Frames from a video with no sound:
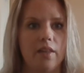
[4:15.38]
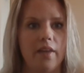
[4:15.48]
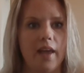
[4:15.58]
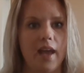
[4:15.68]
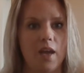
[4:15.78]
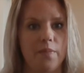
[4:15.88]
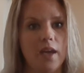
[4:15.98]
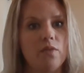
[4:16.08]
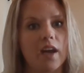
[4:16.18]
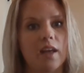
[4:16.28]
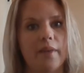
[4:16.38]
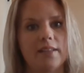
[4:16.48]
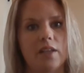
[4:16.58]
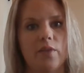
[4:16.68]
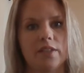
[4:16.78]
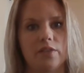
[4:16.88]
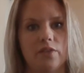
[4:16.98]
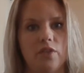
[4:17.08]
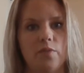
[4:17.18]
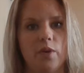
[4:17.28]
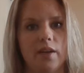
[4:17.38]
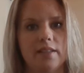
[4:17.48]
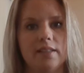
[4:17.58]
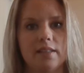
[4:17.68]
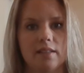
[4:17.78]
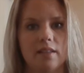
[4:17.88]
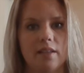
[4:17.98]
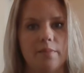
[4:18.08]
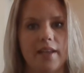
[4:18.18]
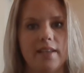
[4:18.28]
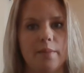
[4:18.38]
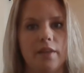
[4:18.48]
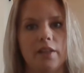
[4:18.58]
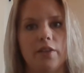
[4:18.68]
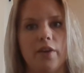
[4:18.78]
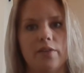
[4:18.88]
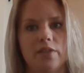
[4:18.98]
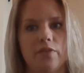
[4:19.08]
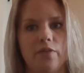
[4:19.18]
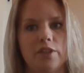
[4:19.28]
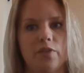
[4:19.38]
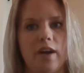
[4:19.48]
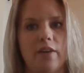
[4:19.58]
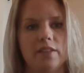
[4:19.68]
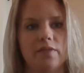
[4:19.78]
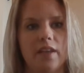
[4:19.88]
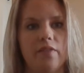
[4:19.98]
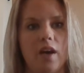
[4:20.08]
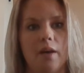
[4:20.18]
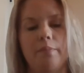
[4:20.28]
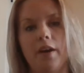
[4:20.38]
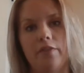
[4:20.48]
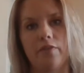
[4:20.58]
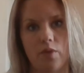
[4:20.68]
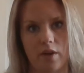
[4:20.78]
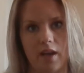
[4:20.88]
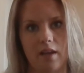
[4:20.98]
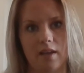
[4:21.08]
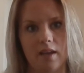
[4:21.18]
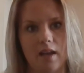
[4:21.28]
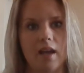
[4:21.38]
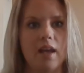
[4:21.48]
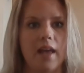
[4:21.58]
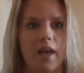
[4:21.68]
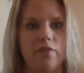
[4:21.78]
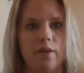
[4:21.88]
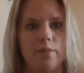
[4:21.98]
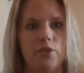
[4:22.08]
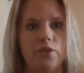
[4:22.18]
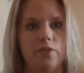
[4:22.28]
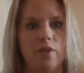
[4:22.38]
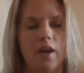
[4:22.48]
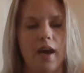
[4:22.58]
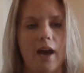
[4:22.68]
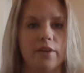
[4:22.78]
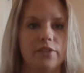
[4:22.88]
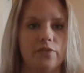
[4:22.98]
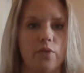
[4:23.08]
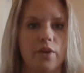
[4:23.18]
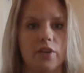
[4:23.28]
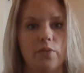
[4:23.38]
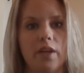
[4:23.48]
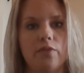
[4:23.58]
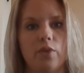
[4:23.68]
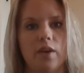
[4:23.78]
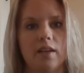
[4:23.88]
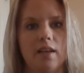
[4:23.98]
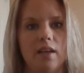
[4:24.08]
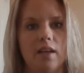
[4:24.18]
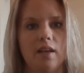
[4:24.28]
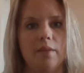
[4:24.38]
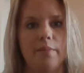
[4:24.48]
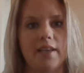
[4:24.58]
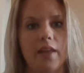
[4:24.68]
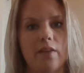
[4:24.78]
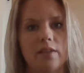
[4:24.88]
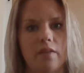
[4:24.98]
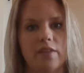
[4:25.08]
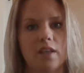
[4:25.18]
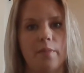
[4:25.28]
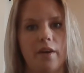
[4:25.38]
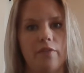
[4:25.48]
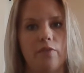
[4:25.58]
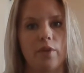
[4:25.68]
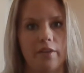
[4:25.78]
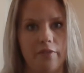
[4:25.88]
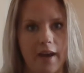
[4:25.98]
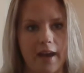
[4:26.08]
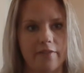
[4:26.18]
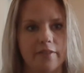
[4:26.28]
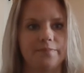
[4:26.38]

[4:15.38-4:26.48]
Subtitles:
The AAP recommends at-risk newborns maintain blood glucose in the first 4 hours of life above 40, and from hours 4 to 24, maintain those levels above 45.